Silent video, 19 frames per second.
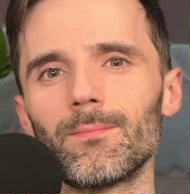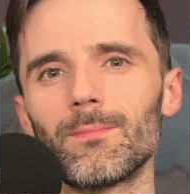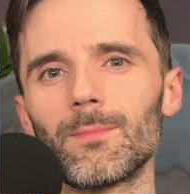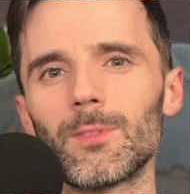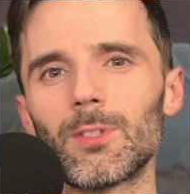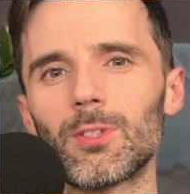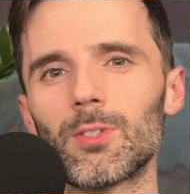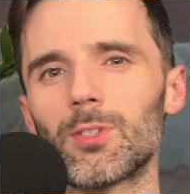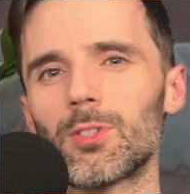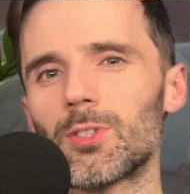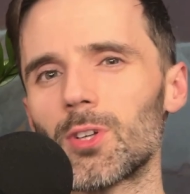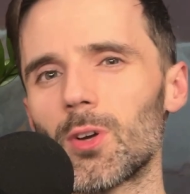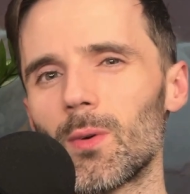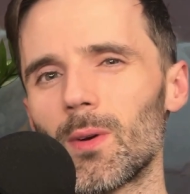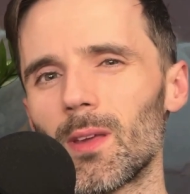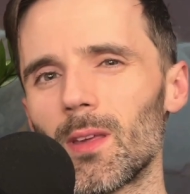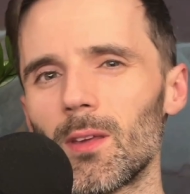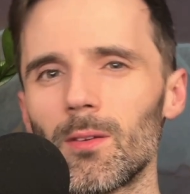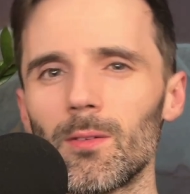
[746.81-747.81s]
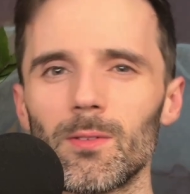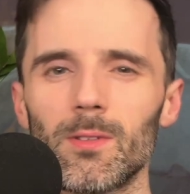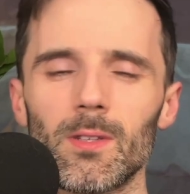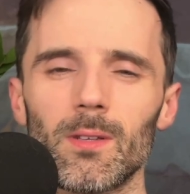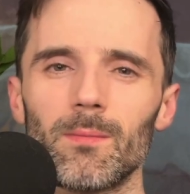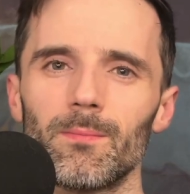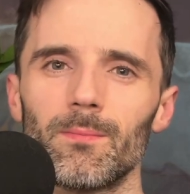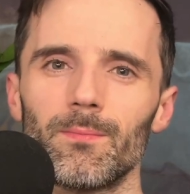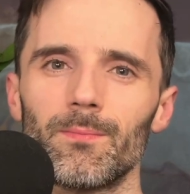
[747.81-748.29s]
just showing you
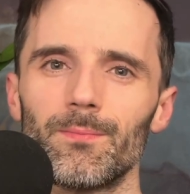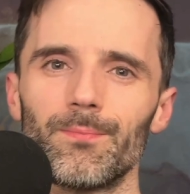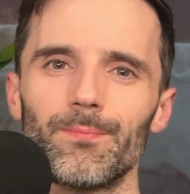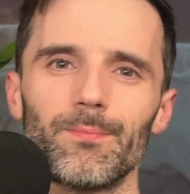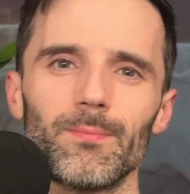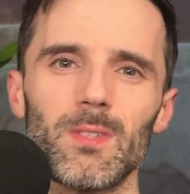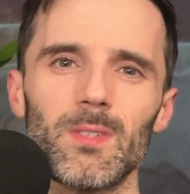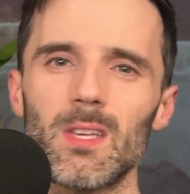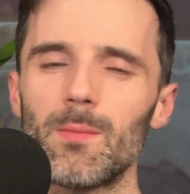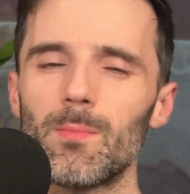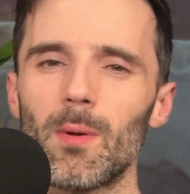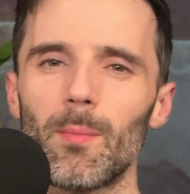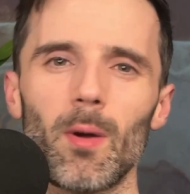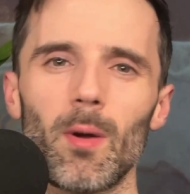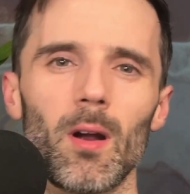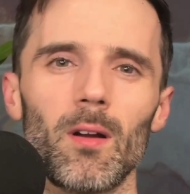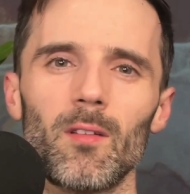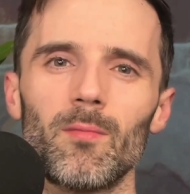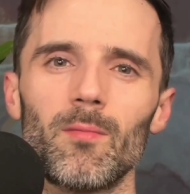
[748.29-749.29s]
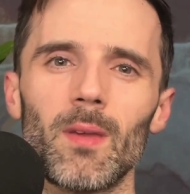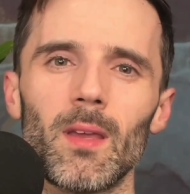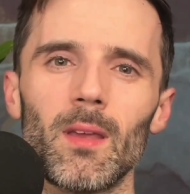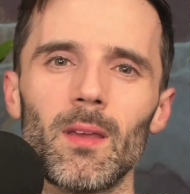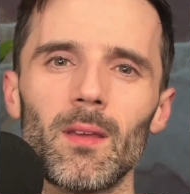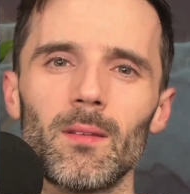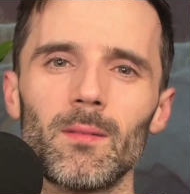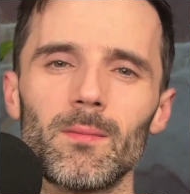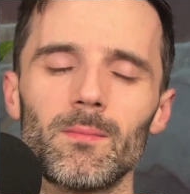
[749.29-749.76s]
some deeper part of
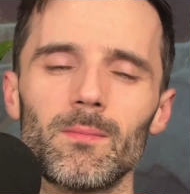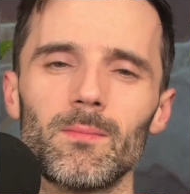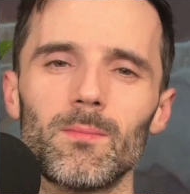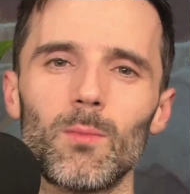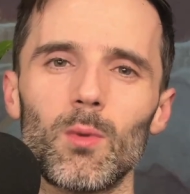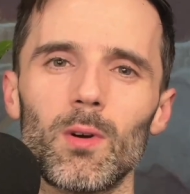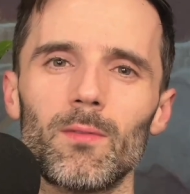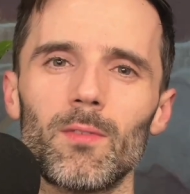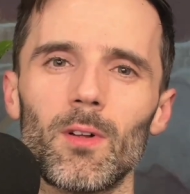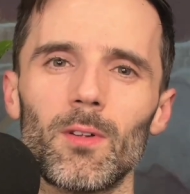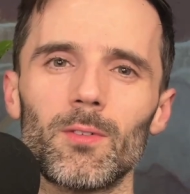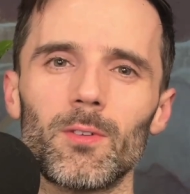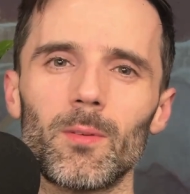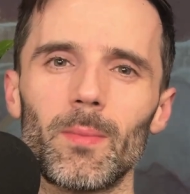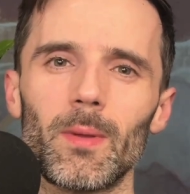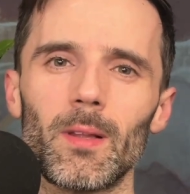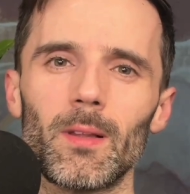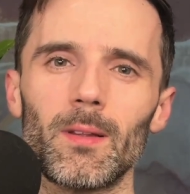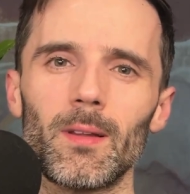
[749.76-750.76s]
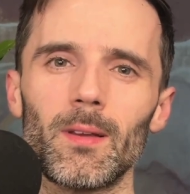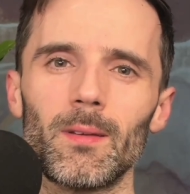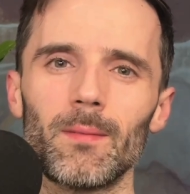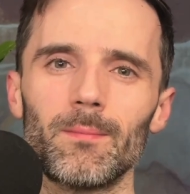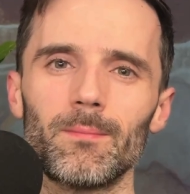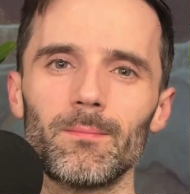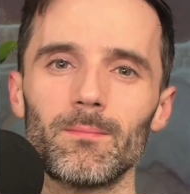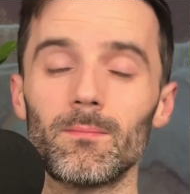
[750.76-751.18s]
me, more vulnerability.